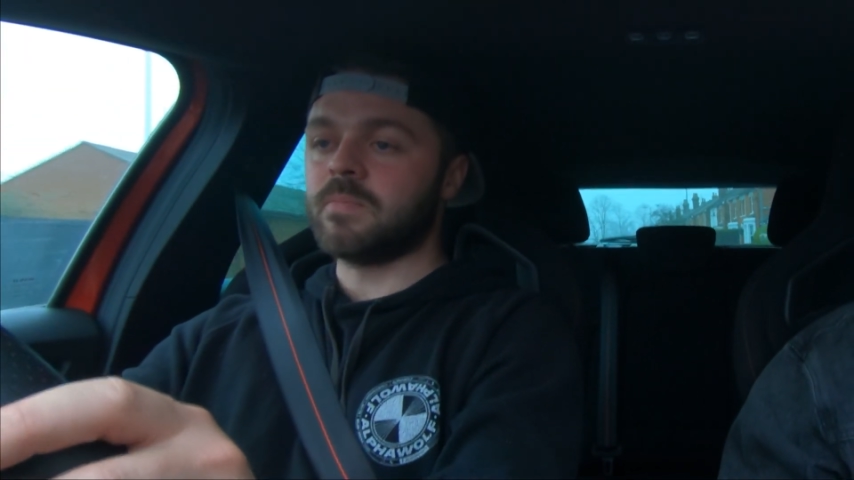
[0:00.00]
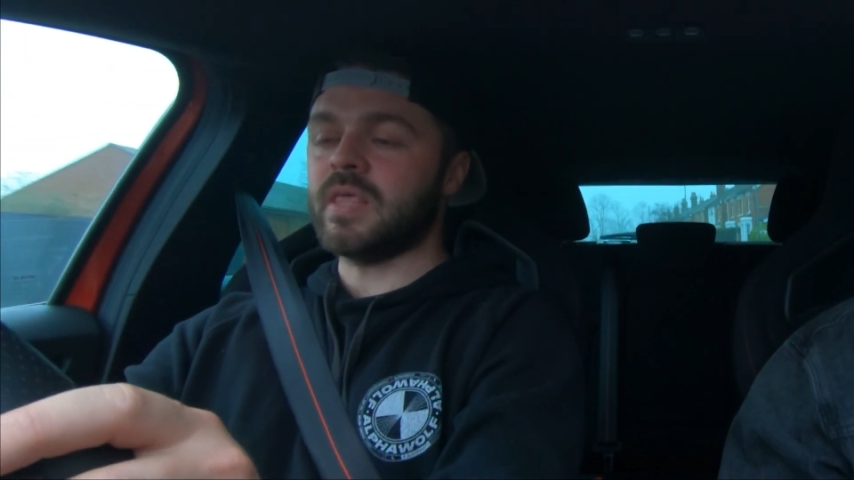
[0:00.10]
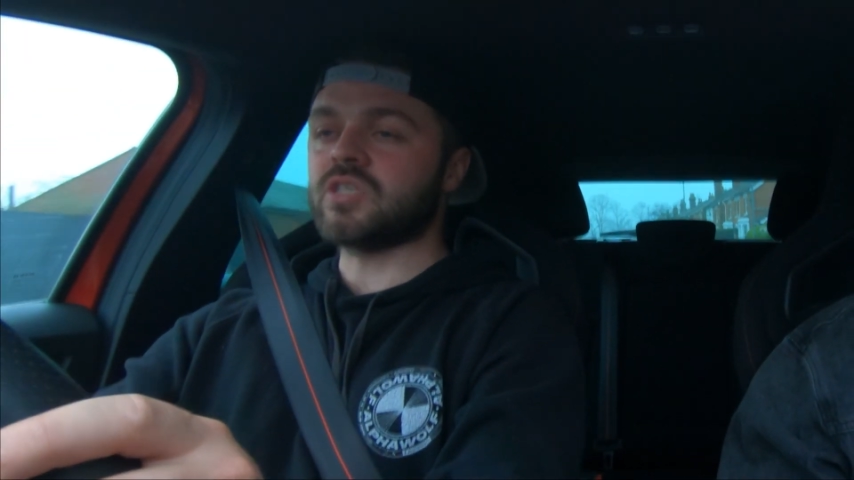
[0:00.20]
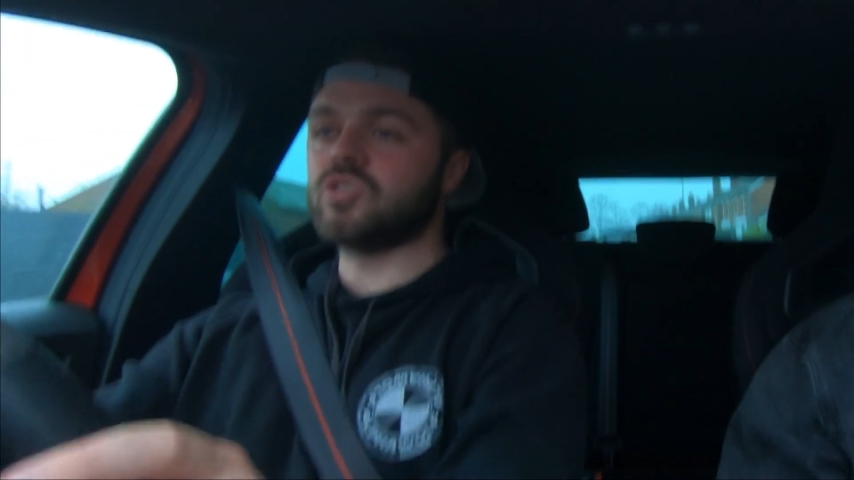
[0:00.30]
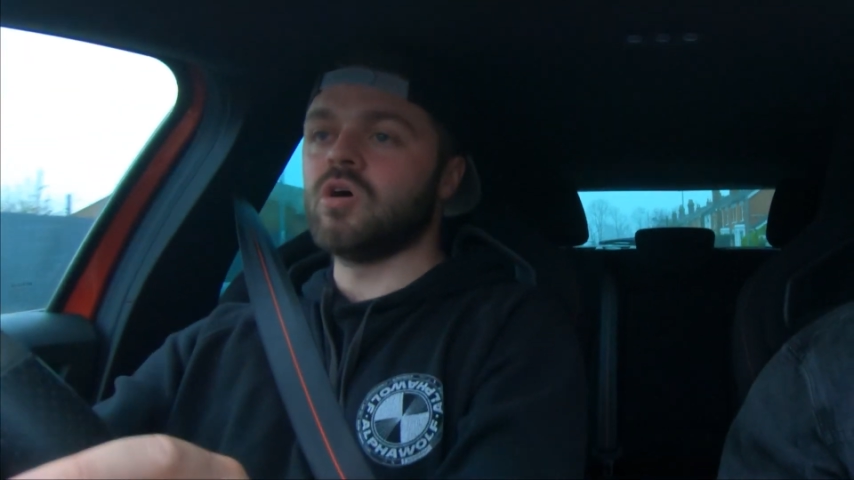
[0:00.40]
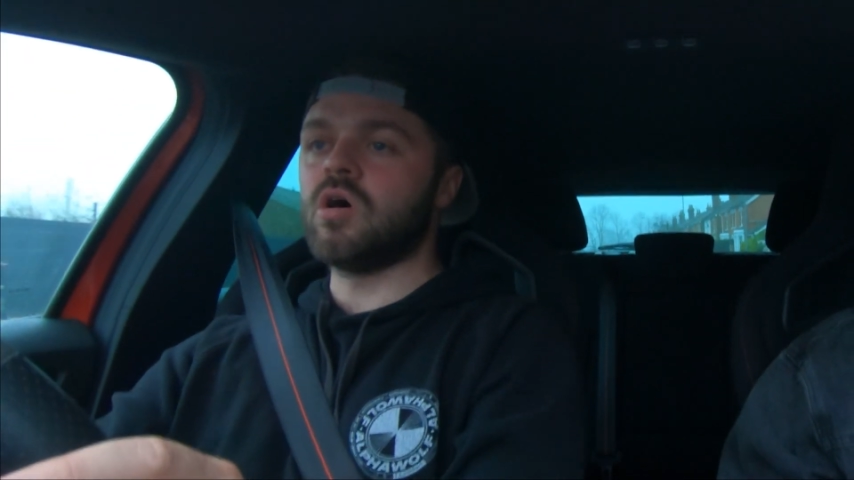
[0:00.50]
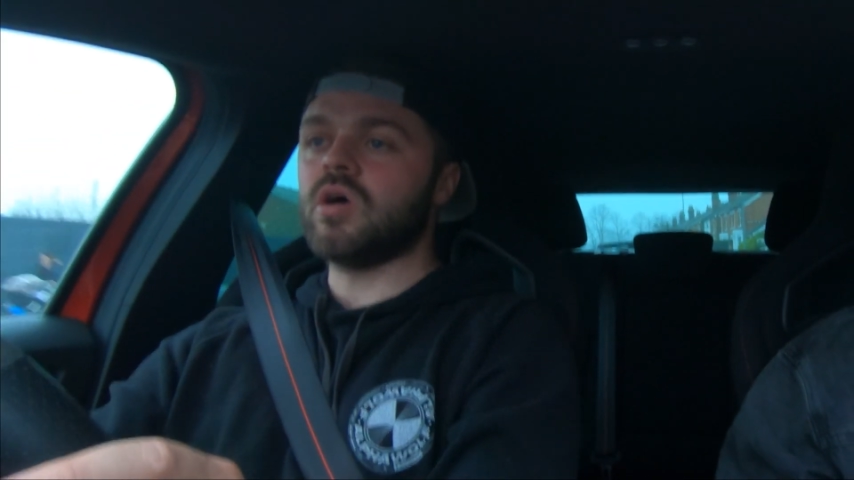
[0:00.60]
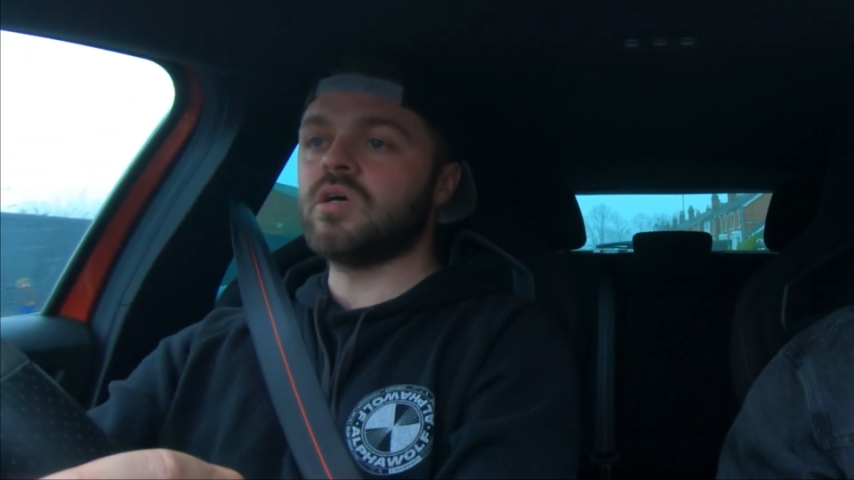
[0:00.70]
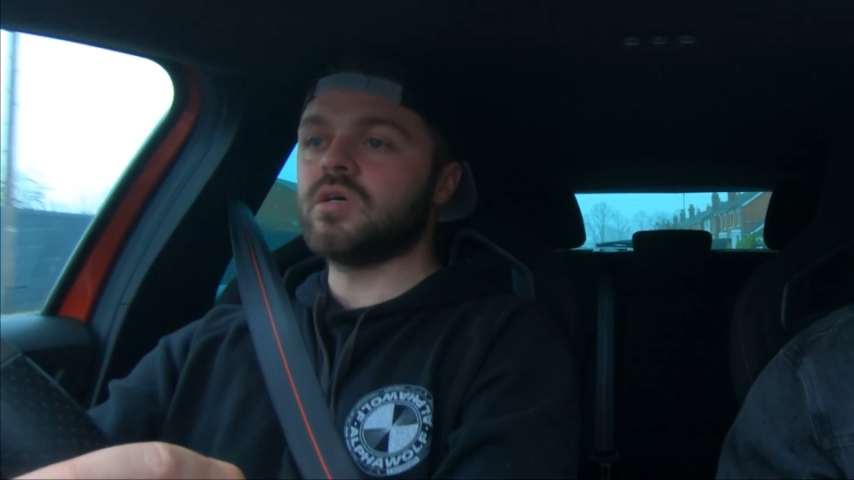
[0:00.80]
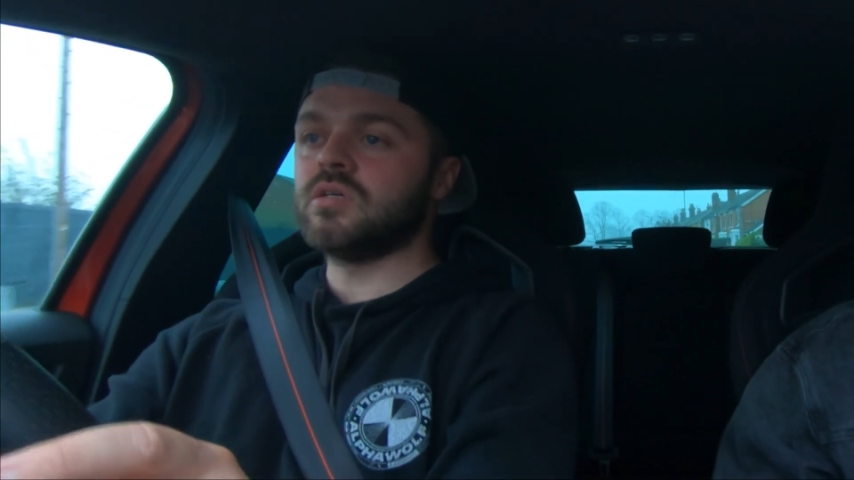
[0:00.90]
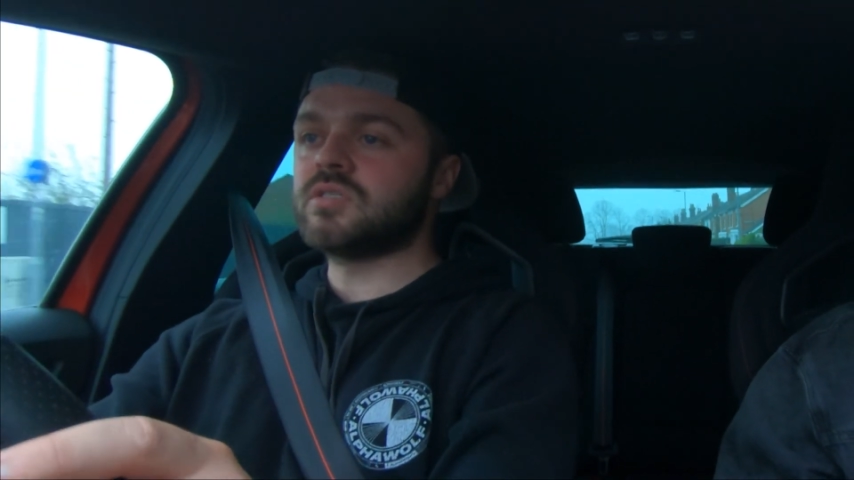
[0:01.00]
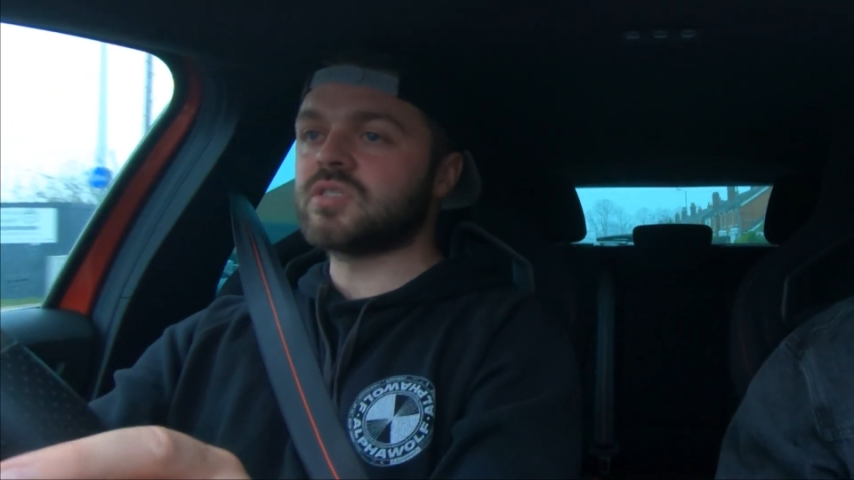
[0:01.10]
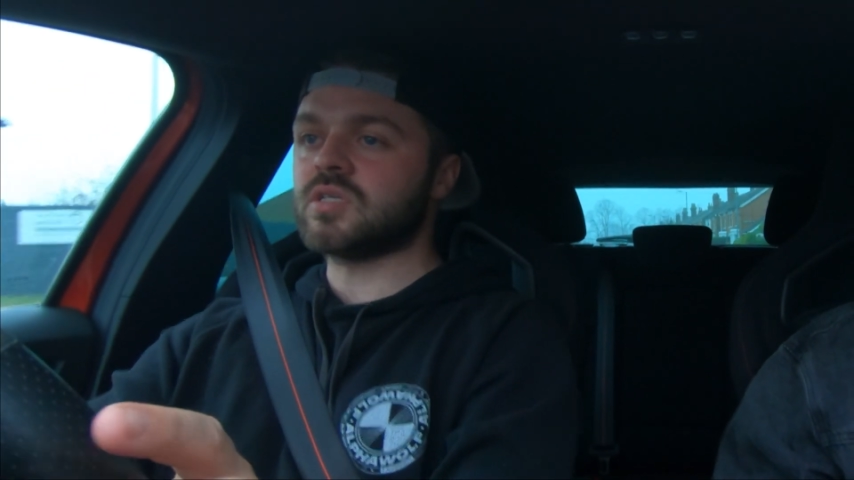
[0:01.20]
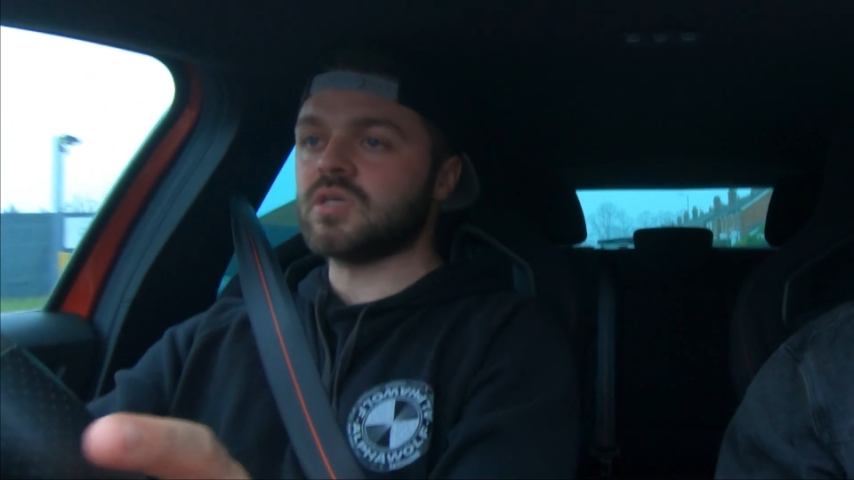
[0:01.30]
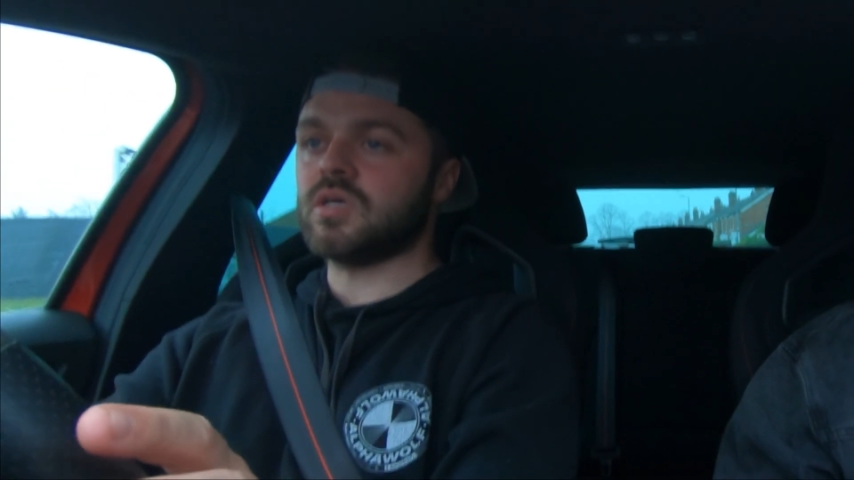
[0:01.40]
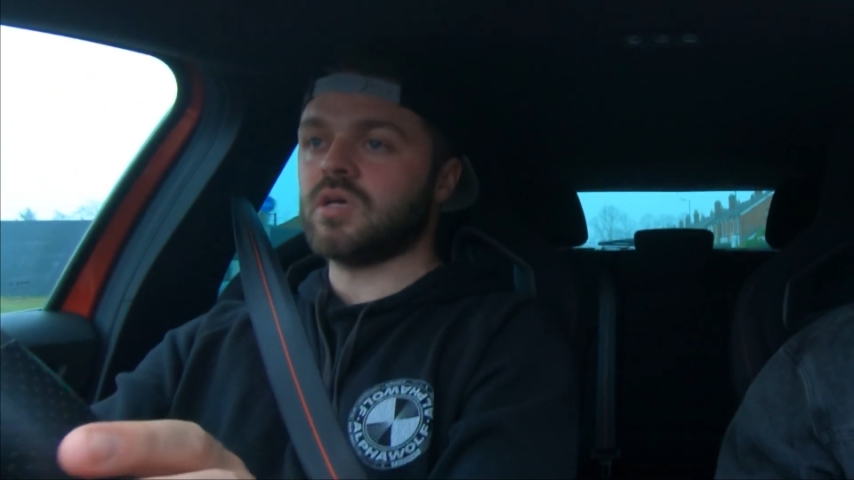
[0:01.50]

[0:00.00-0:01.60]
It's not as